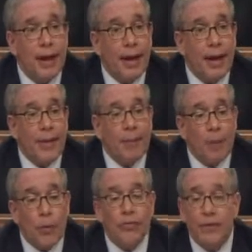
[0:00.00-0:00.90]
And
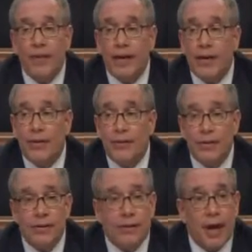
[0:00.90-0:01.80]
most of the
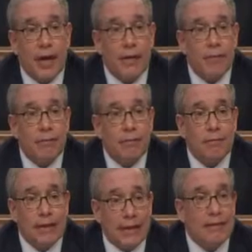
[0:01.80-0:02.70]
agencies got
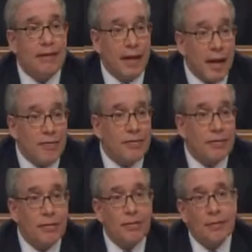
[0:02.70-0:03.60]
Ds and
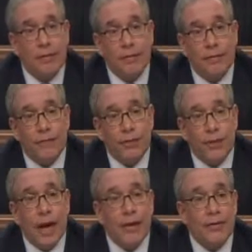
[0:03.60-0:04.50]
Fs, few
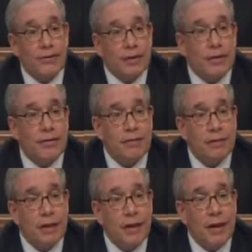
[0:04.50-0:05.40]
got Cs.
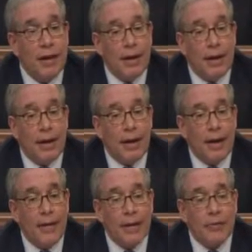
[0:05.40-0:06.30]

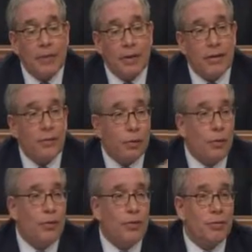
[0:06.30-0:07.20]
And that's because we're
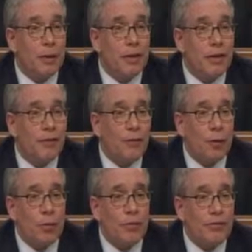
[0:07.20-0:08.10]
only spending
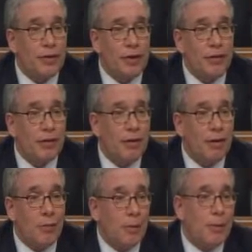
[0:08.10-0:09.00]
4%
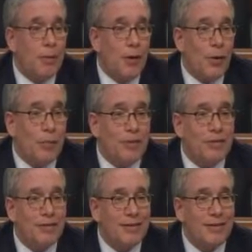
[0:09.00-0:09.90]
on women and minority-owned
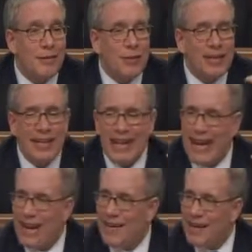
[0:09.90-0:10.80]
businesses, and there really
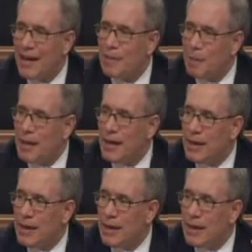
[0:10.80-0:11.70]
had not
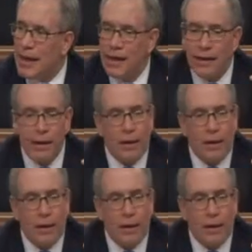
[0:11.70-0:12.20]
been a light